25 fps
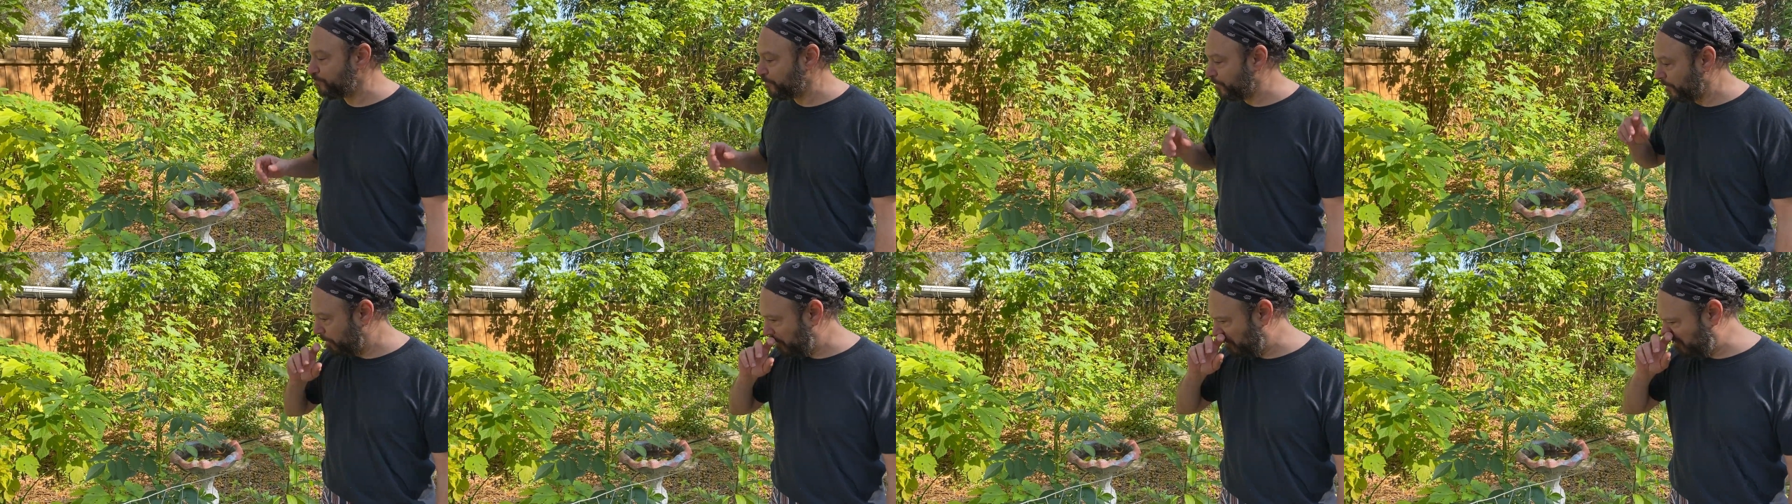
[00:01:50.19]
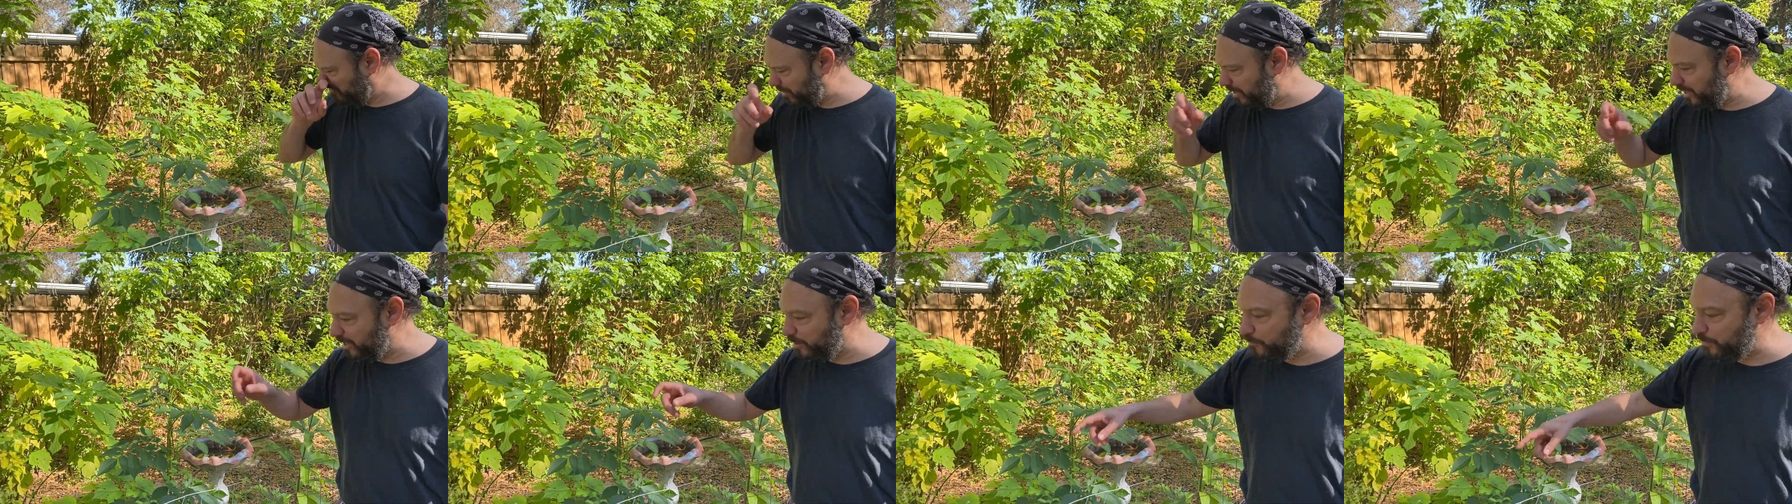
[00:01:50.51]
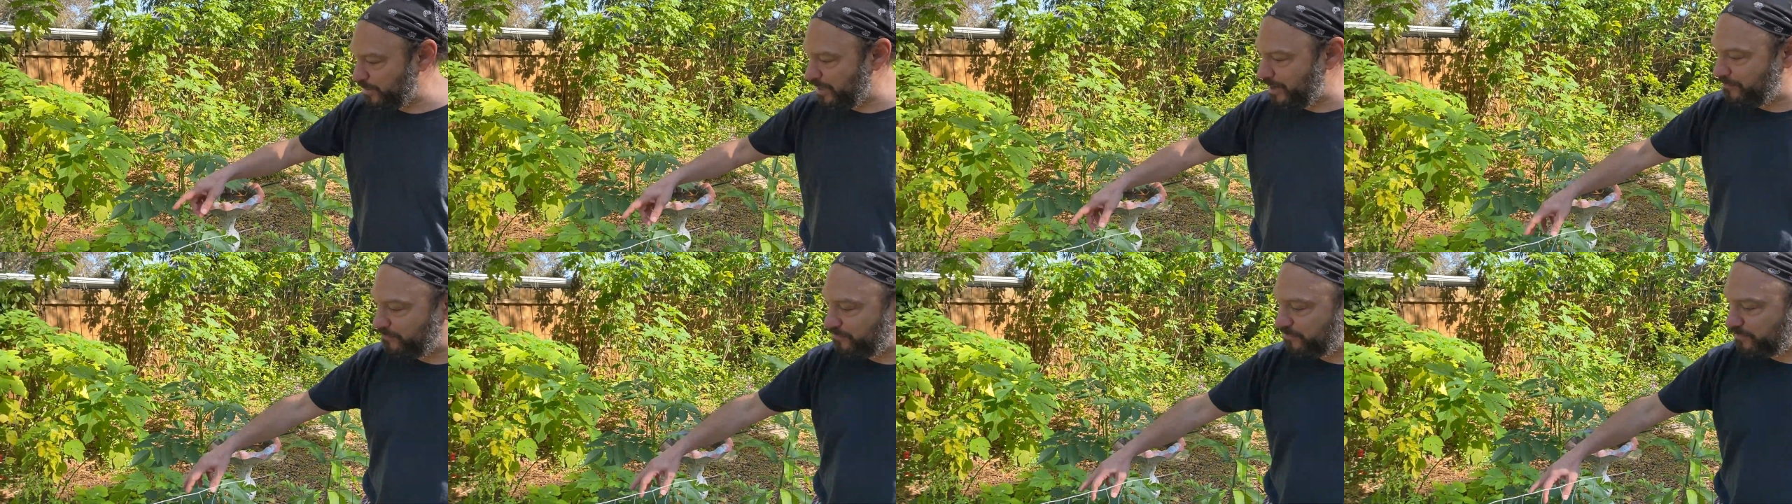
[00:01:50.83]
Over here we
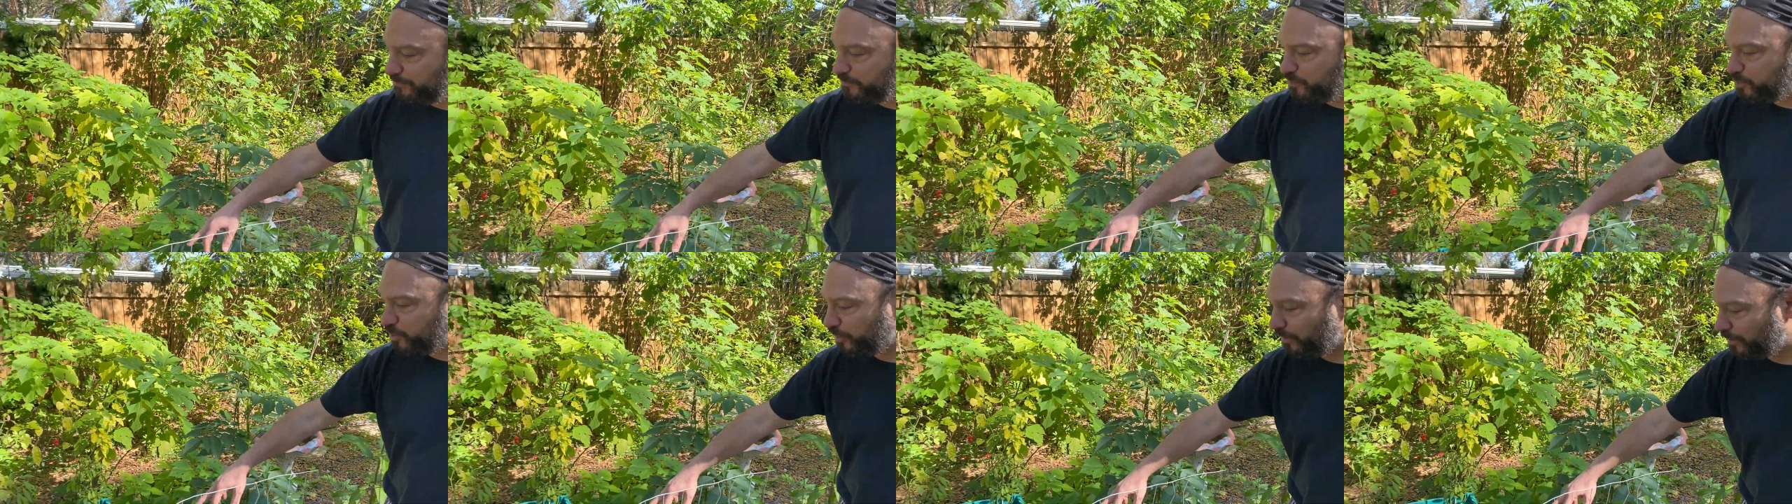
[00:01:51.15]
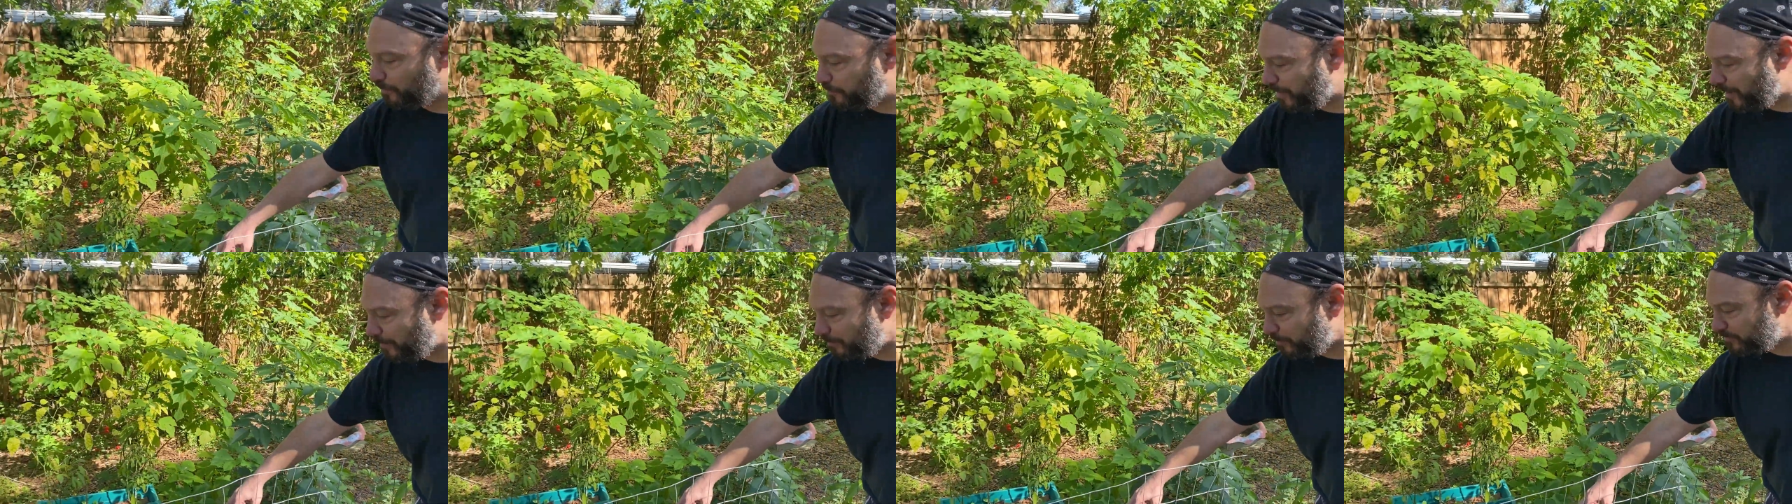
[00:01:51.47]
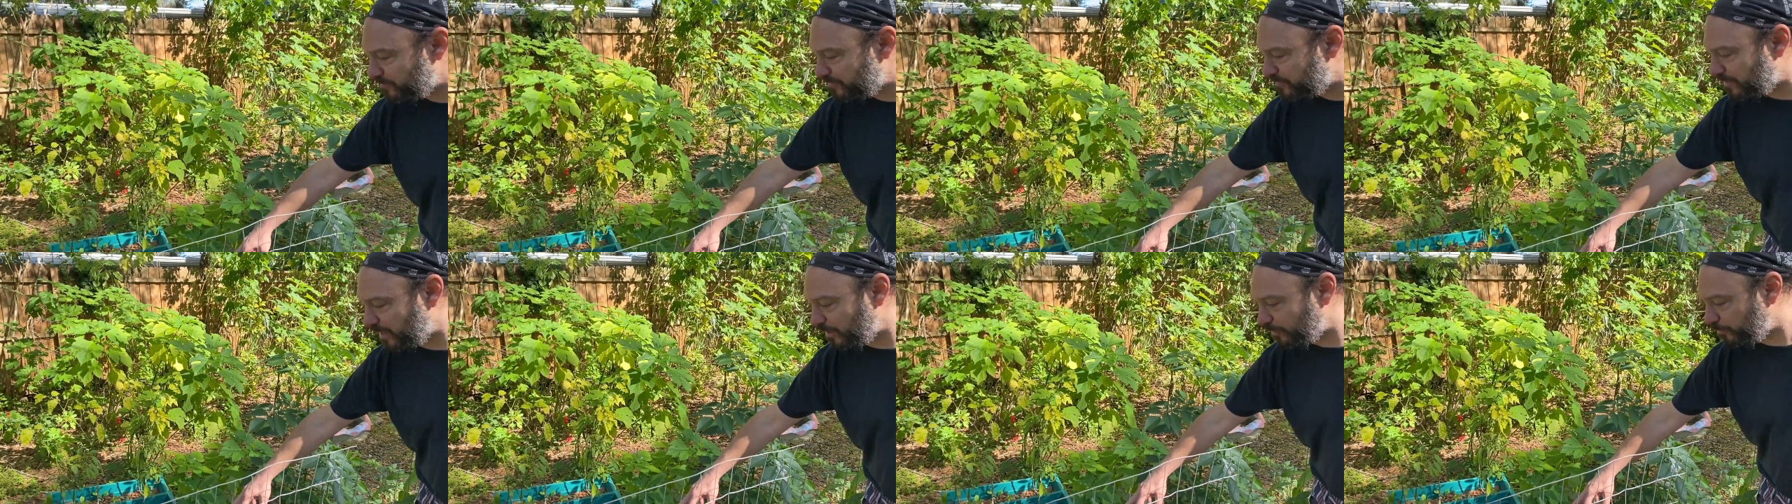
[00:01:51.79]
have some chili peppers
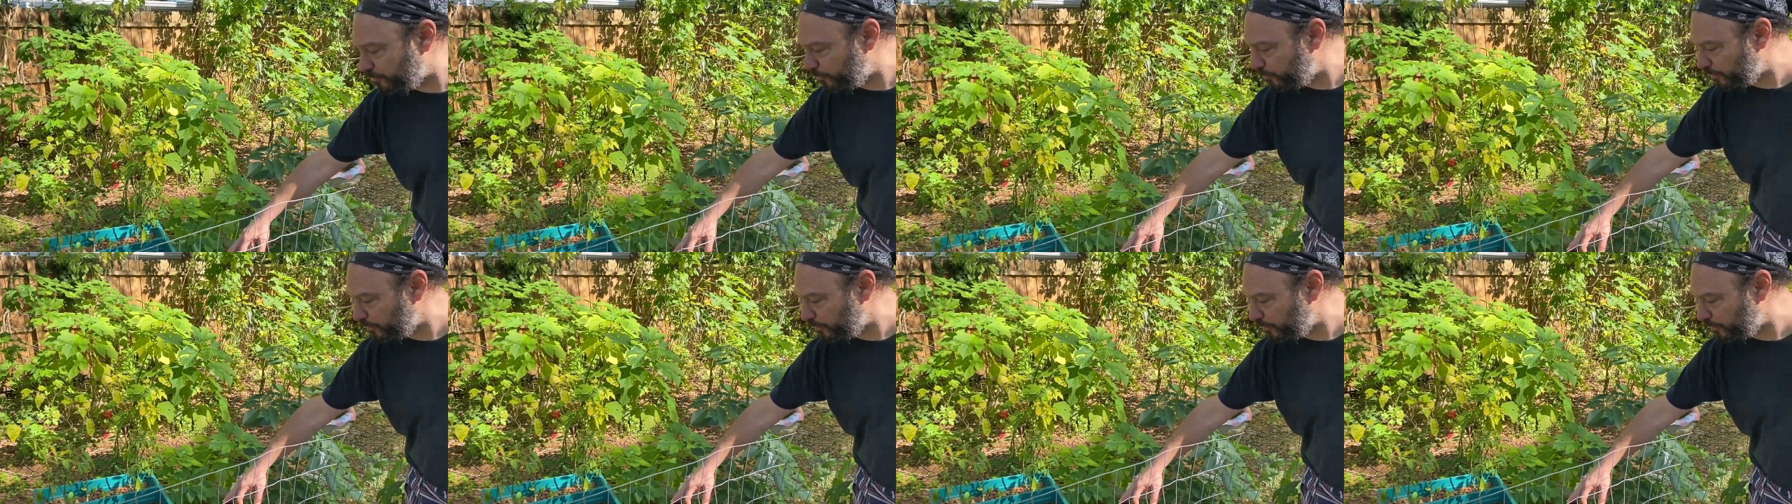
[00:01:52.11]
that I grew